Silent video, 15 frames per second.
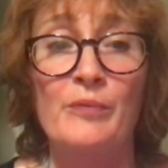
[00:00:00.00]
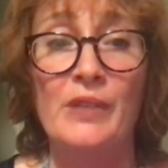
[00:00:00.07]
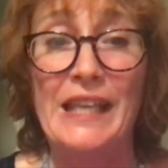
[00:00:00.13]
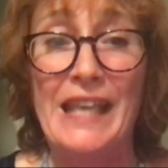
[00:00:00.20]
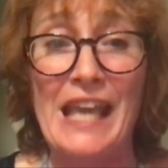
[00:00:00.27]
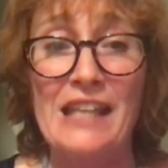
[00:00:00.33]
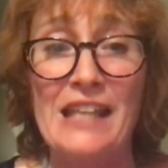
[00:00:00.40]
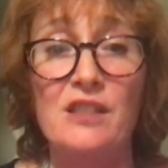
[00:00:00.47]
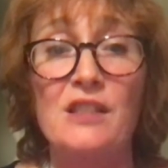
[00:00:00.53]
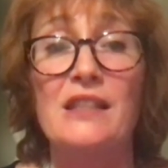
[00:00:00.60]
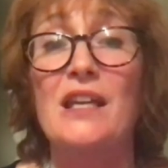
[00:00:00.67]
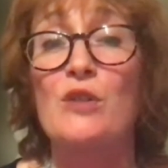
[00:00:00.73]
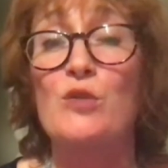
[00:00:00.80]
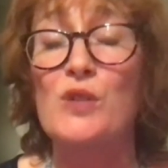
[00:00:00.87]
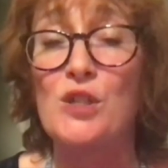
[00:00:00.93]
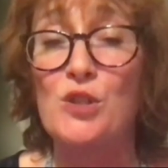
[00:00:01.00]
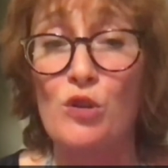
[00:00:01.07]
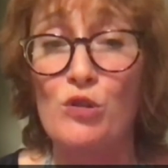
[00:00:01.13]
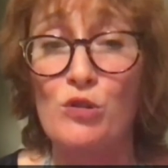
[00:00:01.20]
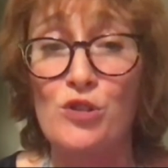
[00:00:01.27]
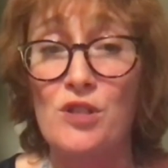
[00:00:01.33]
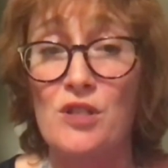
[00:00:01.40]
get the
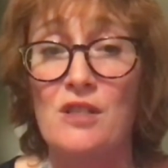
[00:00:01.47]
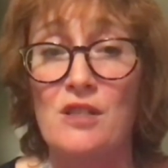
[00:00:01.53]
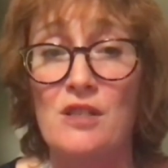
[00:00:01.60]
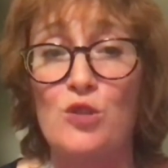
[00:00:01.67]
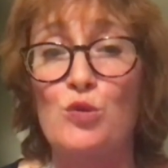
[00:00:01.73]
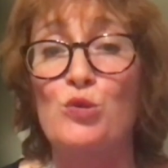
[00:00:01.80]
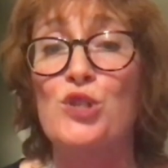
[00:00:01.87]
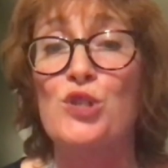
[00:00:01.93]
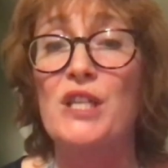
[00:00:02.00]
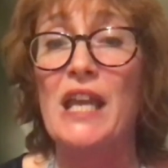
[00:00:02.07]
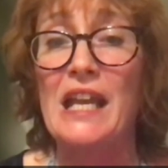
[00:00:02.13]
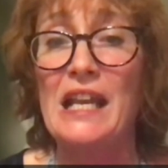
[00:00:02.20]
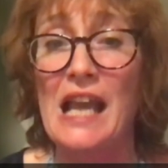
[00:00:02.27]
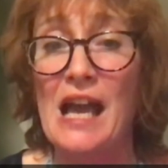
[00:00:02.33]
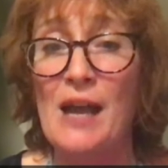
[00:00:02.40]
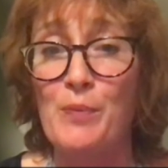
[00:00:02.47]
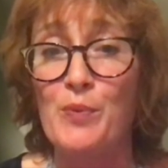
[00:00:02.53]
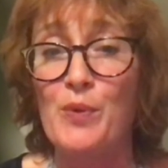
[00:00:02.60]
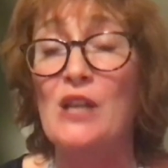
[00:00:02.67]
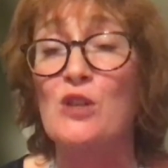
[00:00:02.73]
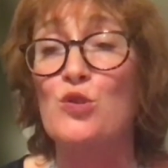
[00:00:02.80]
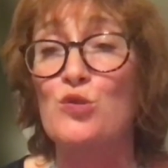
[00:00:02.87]
resources to scale up
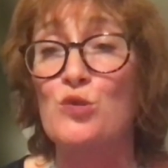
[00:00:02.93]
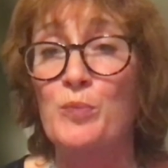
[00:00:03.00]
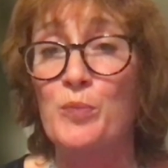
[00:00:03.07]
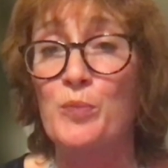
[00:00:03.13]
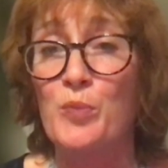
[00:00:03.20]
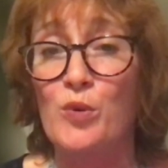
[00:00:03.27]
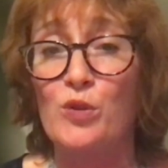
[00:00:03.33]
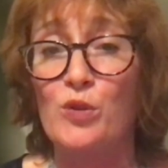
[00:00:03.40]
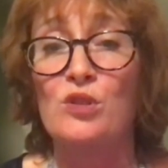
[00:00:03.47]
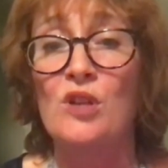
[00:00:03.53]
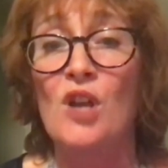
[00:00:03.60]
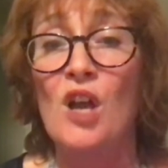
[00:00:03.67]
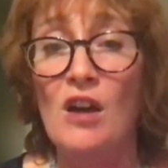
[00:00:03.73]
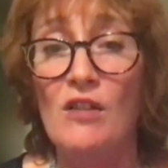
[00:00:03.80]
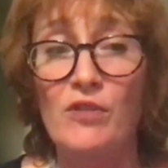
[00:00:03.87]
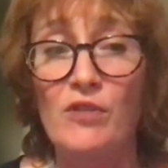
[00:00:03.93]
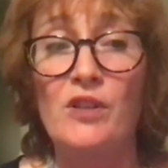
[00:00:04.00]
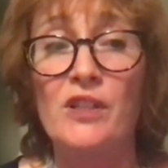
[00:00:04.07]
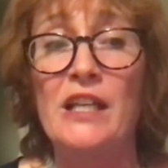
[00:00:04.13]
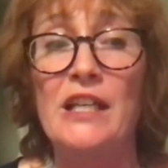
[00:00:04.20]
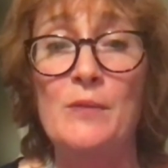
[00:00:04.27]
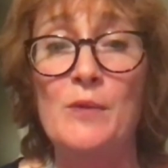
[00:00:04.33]
and support
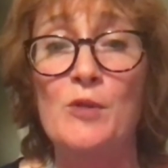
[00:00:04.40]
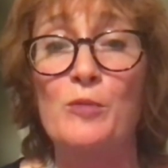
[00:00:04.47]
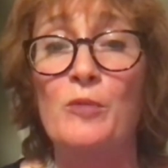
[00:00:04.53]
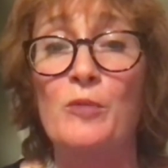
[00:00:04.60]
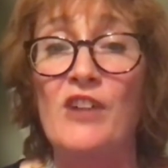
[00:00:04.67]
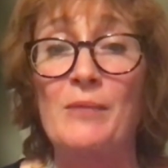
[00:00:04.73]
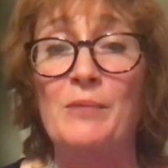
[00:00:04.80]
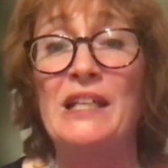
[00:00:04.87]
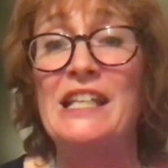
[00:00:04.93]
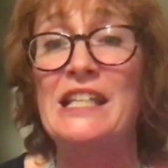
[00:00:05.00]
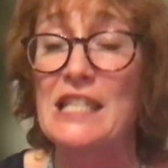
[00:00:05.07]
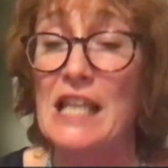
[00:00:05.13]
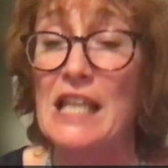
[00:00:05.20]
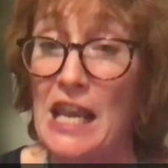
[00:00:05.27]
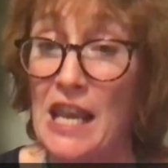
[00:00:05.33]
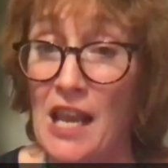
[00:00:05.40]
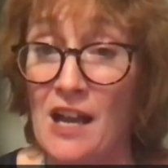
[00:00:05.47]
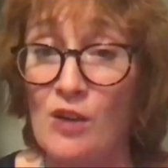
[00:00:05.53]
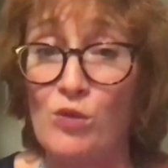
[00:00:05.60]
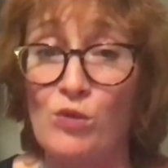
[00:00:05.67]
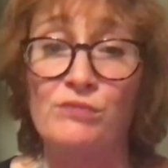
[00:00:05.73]
vulnerable families now.